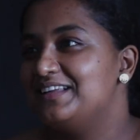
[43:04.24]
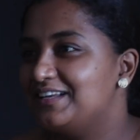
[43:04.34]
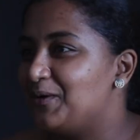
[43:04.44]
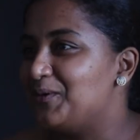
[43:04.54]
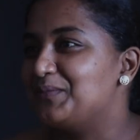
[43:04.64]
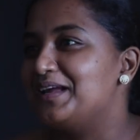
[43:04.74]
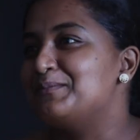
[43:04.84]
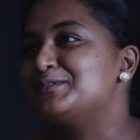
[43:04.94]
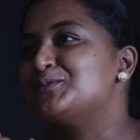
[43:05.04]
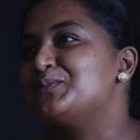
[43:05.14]
Nikamwambia
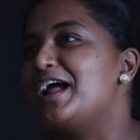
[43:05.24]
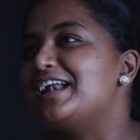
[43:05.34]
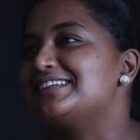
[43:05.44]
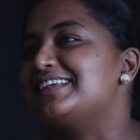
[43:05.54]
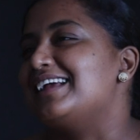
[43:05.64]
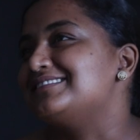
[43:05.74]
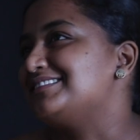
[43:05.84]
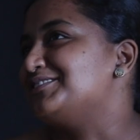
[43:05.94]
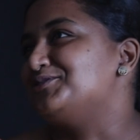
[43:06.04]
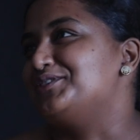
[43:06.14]
msumari size
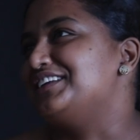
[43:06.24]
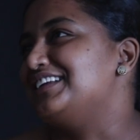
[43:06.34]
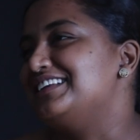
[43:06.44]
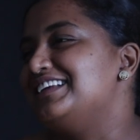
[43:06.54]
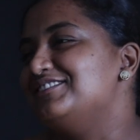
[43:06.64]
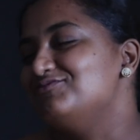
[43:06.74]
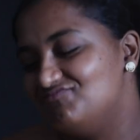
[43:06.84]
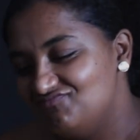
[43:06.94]
sijui nini.